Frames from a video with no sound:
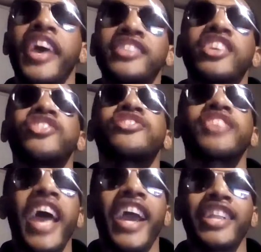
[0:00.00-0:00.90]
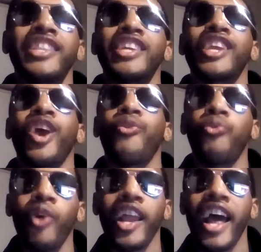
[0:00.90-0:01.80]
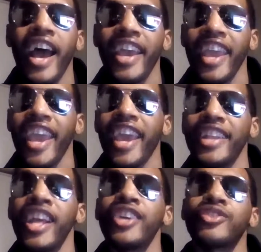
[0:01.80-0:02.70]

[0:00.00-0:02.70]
That's exactly what I had.